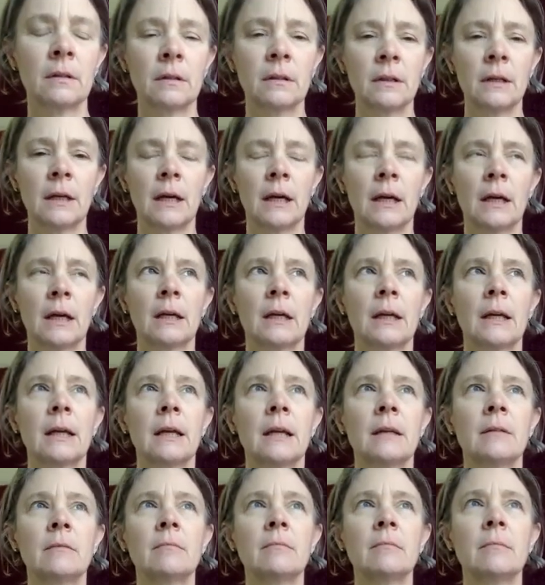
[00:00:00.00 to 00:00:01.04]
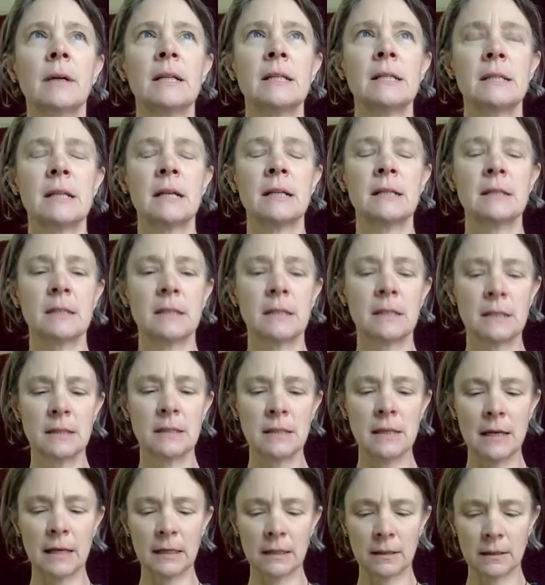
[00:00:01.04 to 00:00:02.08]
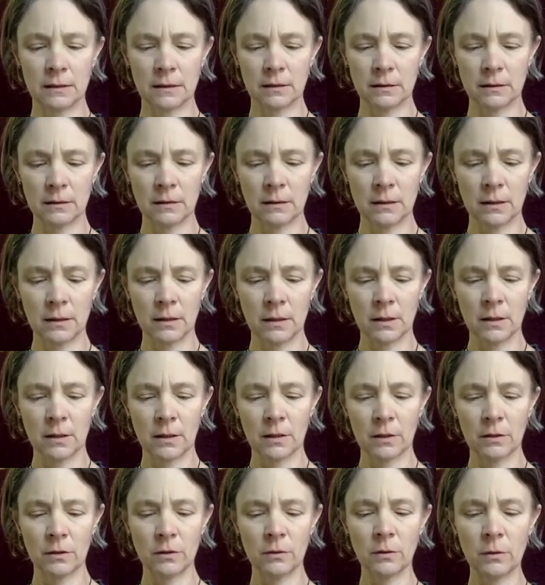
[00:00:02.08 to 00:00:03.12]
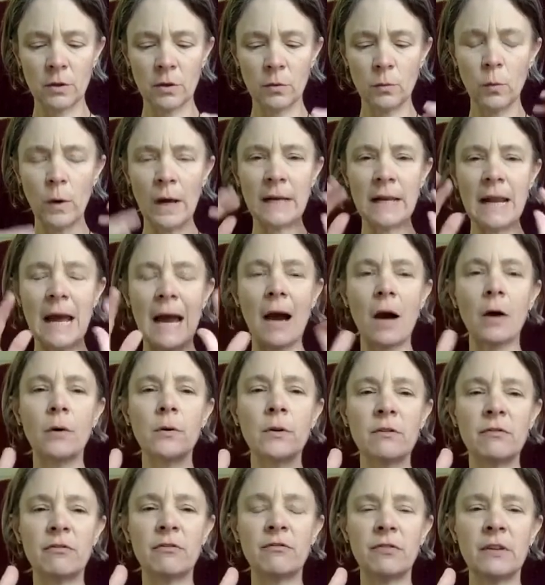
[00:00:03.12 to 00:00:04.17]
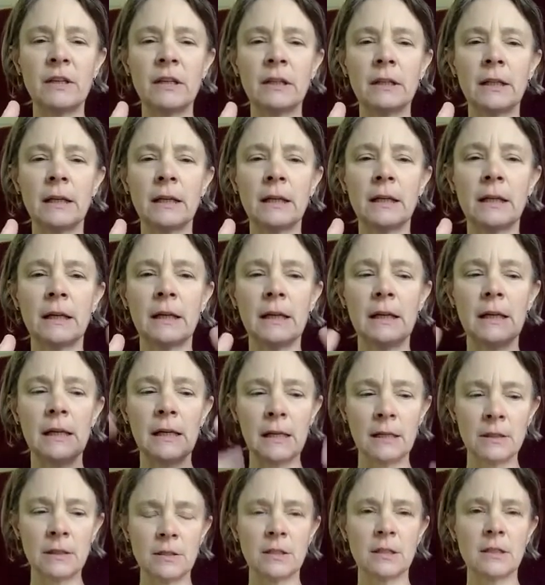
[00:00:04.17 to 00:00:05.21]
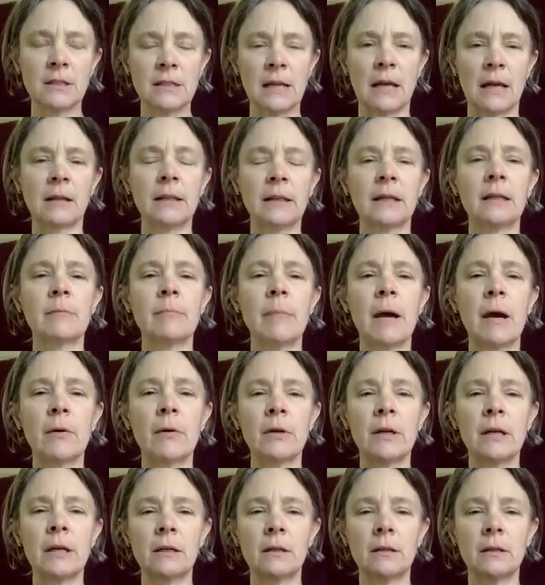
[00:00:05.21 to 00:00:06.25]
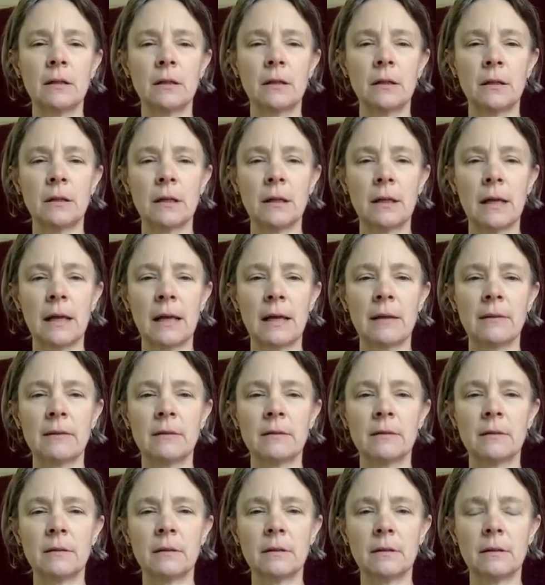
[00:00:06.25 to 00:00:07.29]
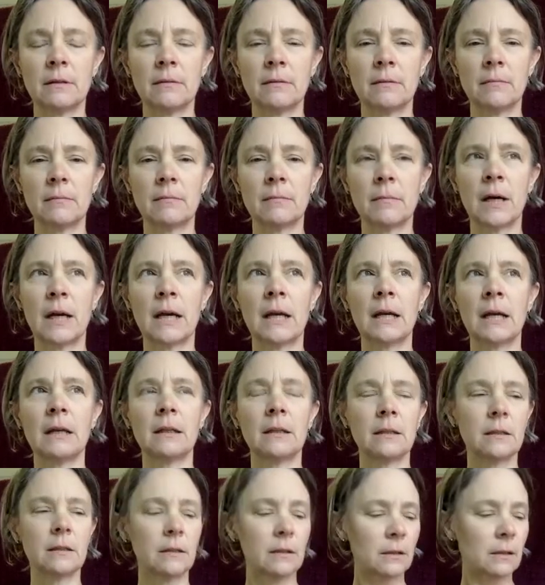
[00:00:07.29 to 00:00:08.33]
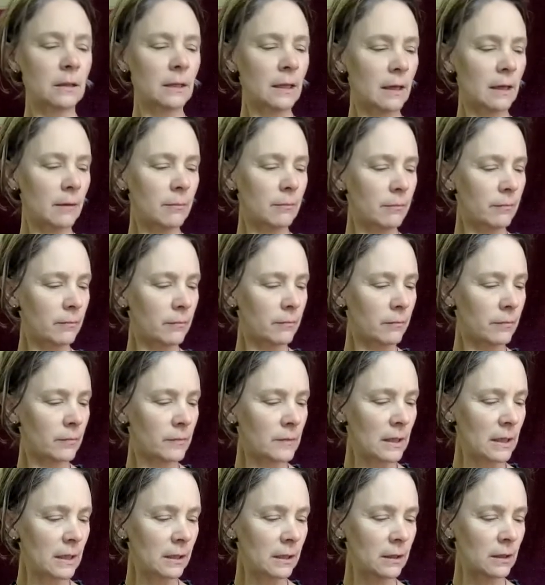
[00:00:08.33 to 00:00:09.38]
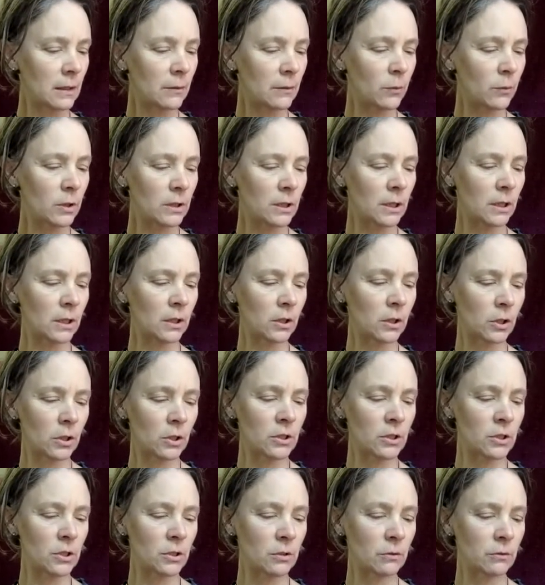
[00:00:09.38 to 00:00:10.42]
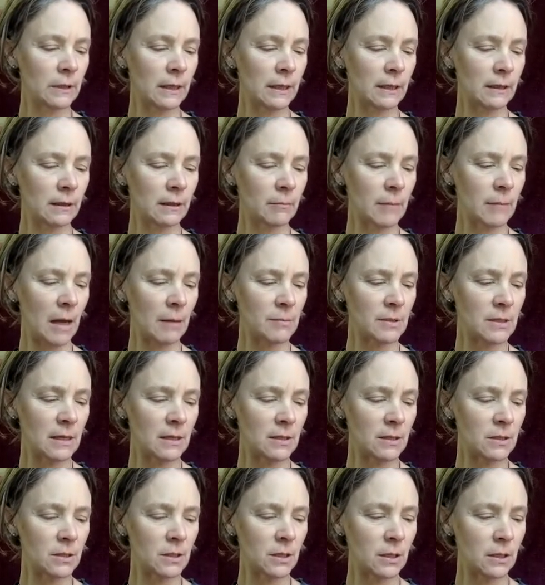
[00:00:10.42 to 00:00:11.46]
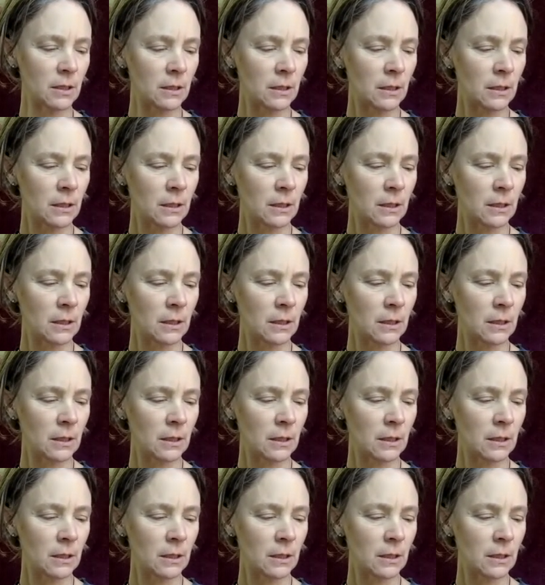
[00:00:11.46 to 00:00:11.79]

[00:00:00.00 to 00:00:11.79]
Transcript: Yeah, and my sense is that you went out of feeling into telling about it. And my yeah, I want to encourage you, like the map says, to